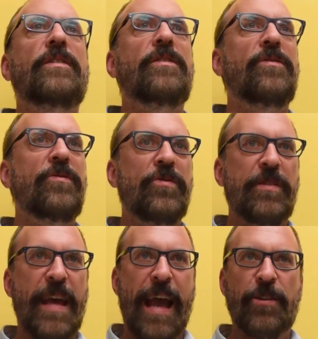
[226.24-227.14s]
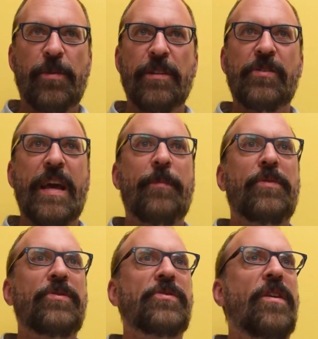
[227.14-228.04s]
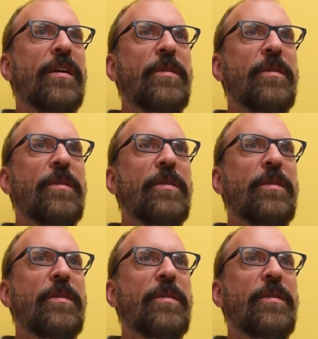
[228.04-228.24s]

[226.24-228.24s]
use actual examples, talk